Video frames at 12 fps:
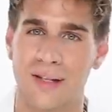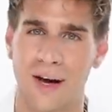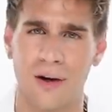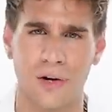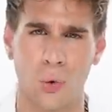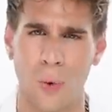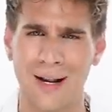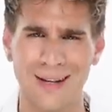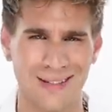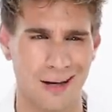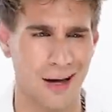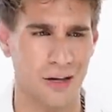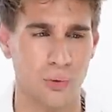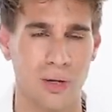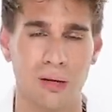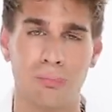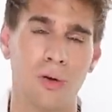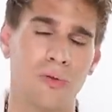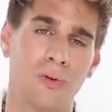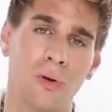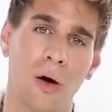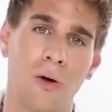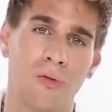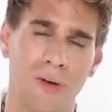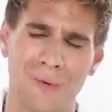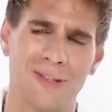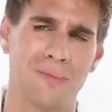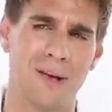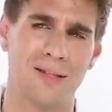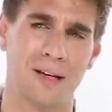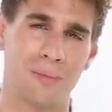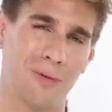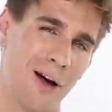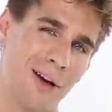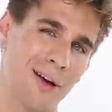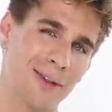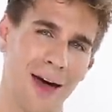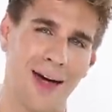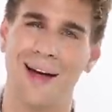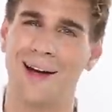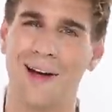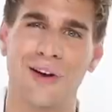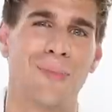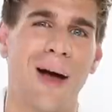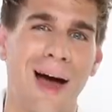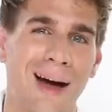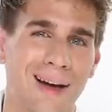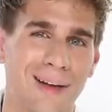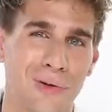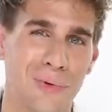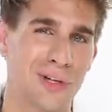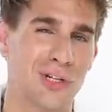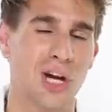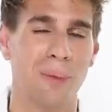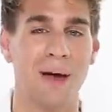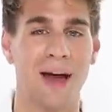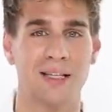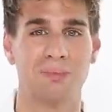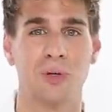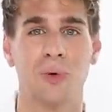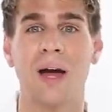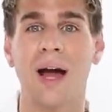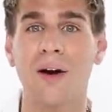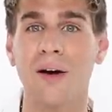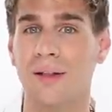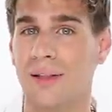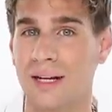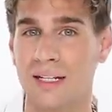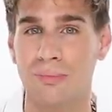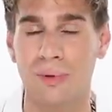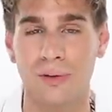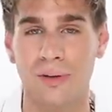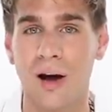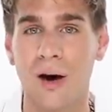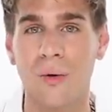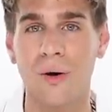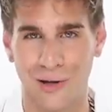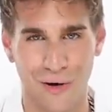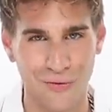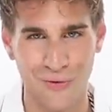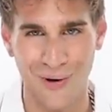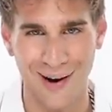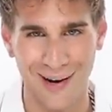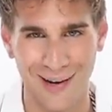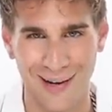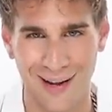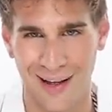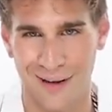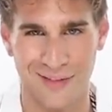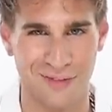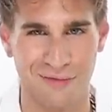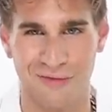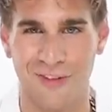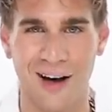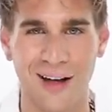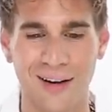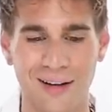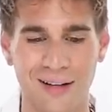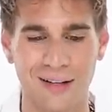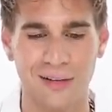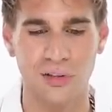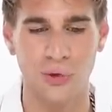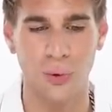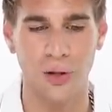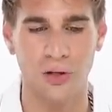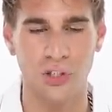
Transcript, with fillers: hair on your wedding day, you need beautiful, fabulous, amazing products. And I got your back. You can shop XMONDO Hair, linked below. Go for it have some fun, do a little